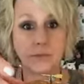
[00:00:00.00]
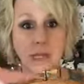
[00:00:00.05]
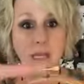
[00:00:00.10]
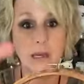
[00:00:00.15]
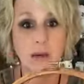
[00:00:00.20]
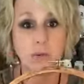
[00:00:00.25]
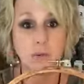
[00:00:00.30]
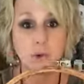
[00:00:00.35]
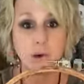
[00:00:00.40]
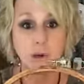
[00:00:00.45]

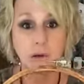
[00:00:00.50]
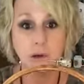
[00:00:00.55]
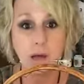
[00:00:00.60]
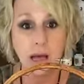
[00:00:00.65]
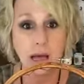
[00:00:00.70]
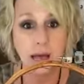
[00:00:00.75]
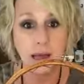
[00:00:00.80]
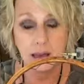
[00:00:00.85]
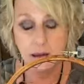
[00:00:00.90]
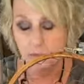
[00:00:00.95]
It will,
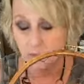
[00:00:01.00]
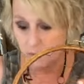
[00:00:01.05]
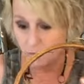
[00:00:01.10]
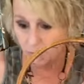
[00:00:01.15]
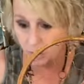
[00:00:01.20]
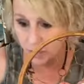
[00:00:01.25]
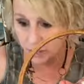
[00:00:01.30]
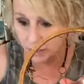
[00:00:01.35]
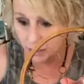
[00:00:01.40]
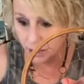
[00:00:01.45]
I have
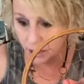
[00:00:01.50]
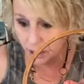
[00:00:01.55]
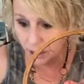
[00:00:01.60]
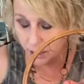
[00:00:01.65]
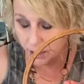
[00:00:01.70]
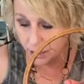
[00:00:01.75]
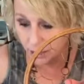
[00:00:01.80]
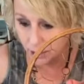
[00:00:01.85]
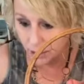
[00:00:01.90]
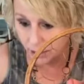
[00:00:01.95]
been
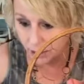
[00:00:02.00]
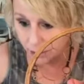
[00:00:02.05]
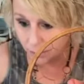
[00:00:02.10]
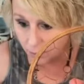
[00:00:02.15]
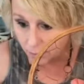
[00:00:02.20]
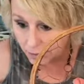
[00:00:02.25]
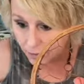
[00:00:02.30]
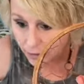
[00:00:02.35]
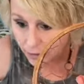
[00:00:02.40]
cut up.